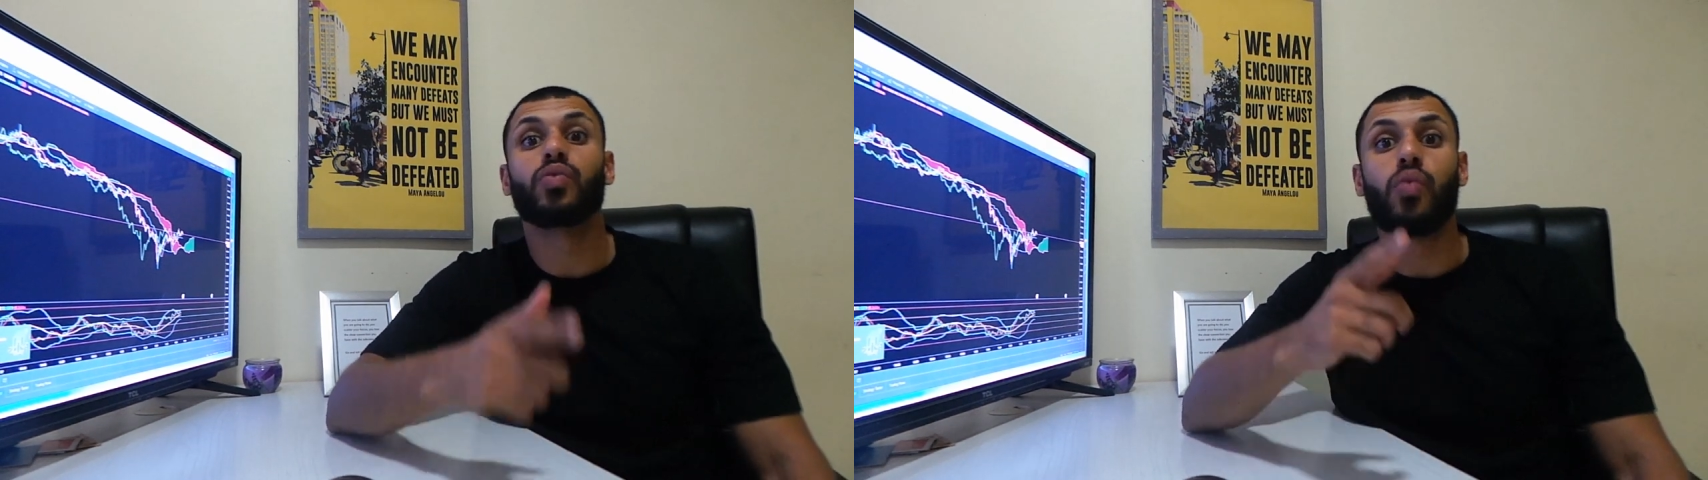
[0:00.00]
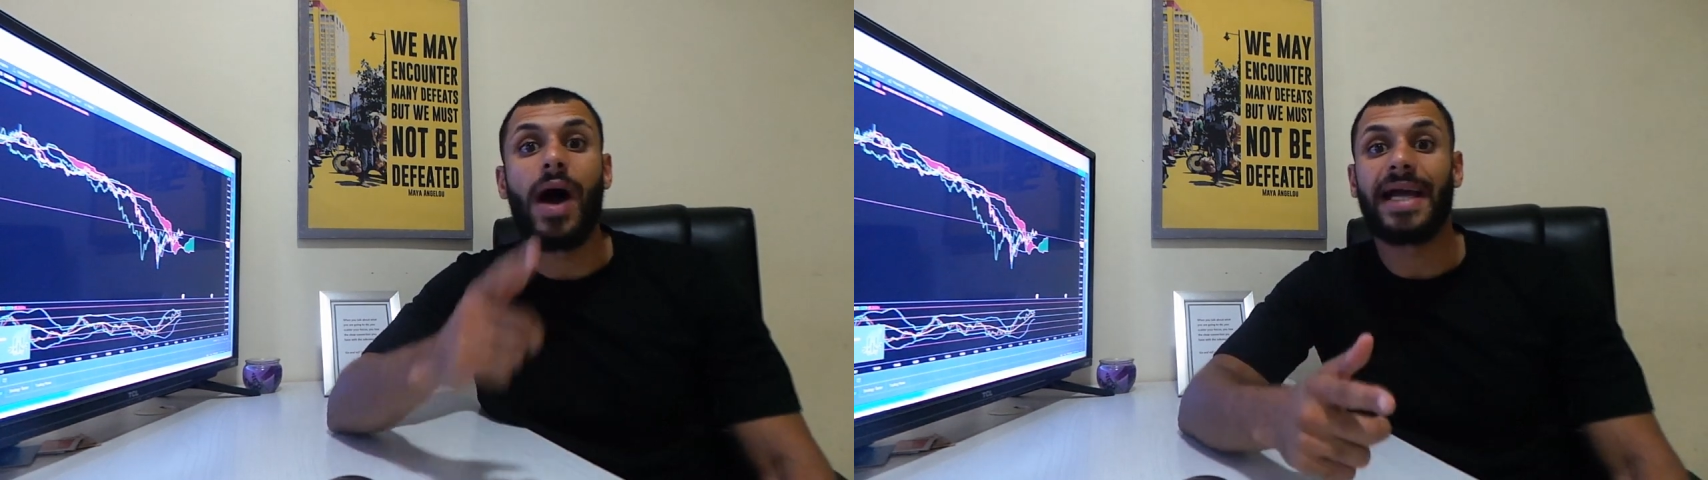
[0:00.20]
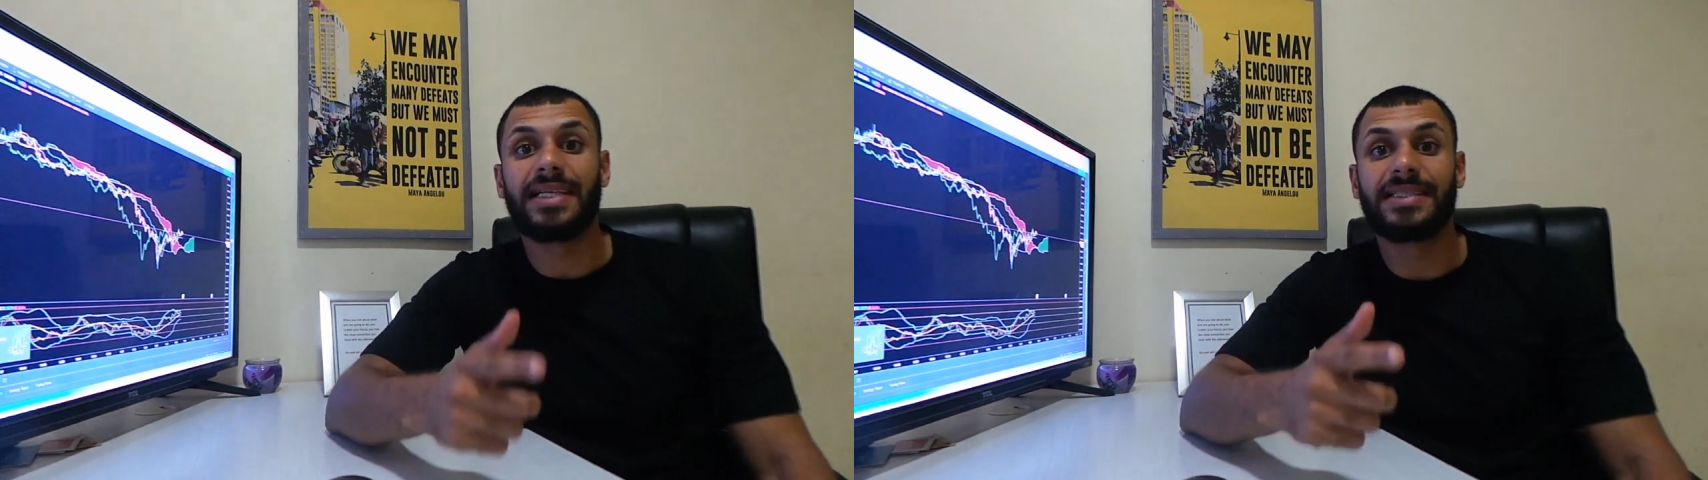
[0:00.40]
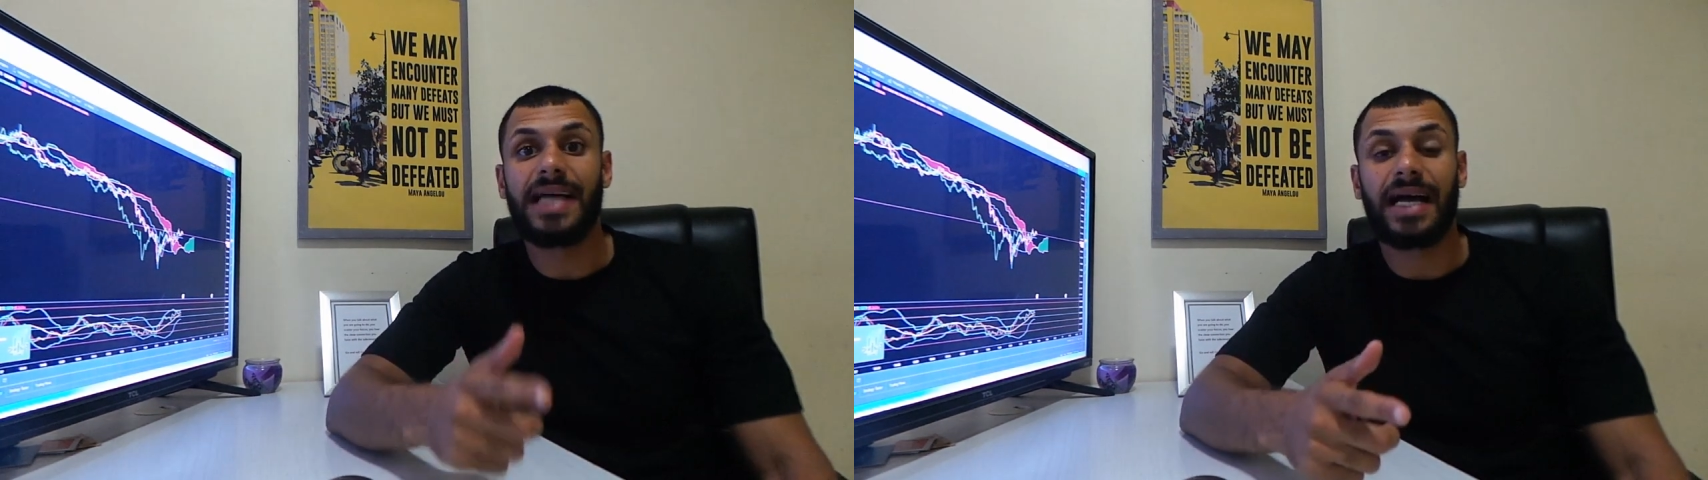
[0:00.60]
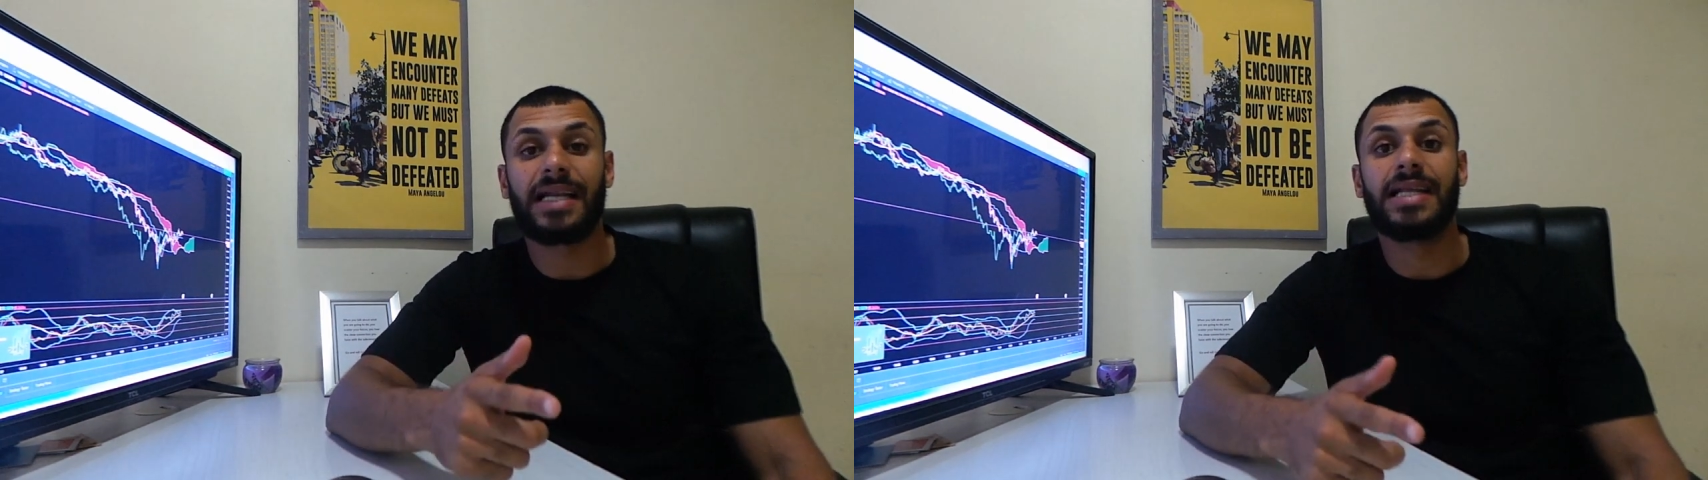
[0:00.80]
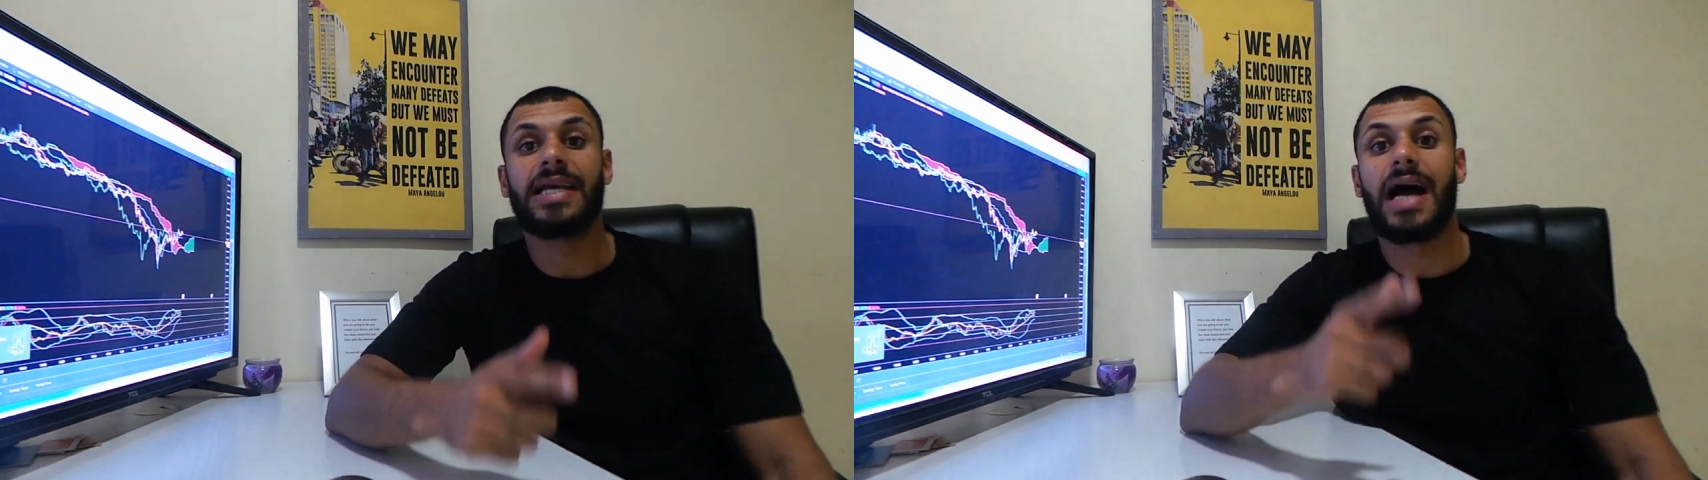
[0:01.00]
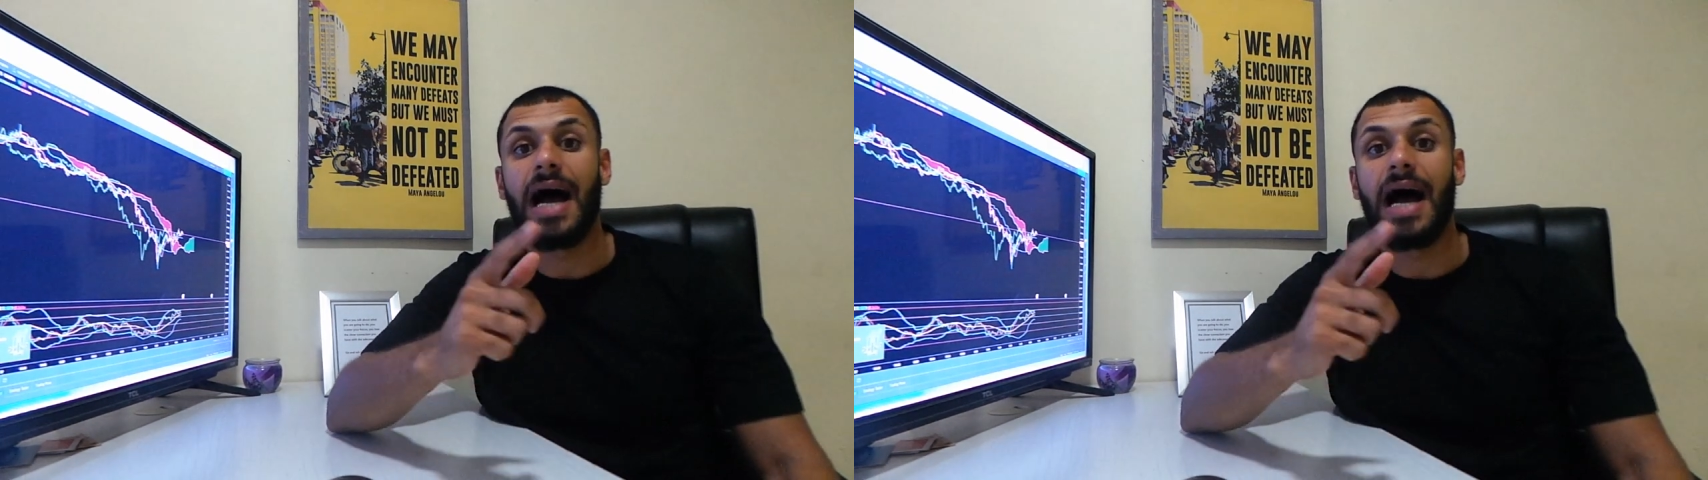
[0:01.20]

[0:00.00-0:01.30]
why exactly